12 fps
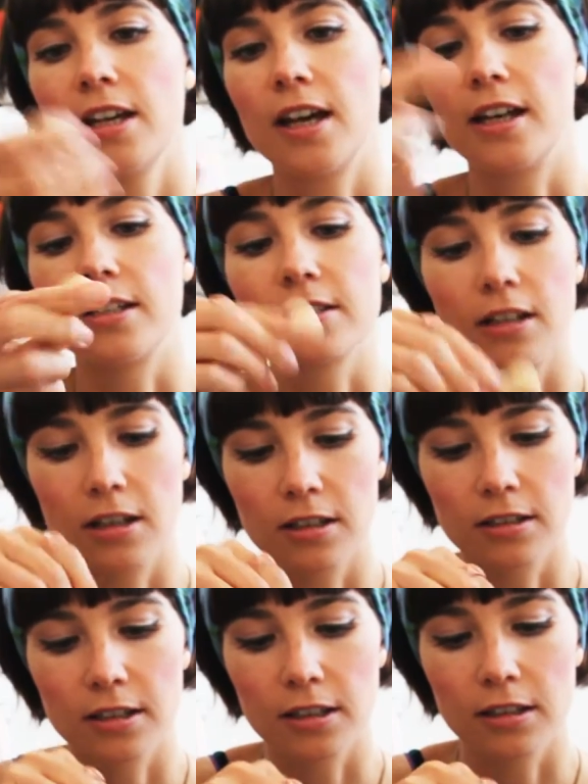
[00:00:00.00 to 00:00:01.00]
and it's got a
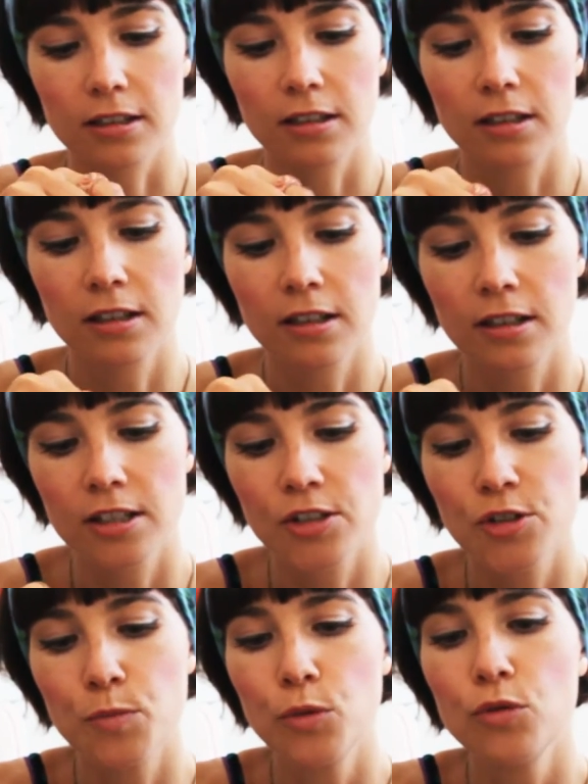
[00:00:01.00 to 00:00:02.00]
little
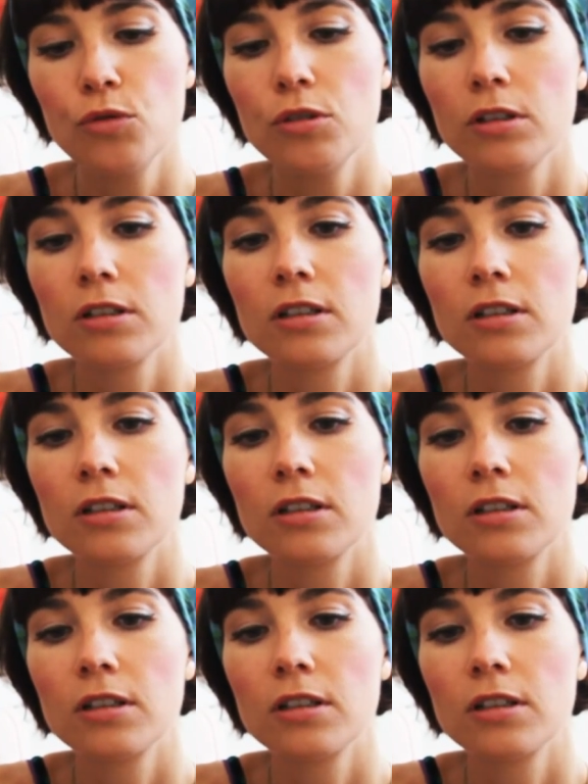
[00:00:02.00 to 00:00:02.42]
spoon.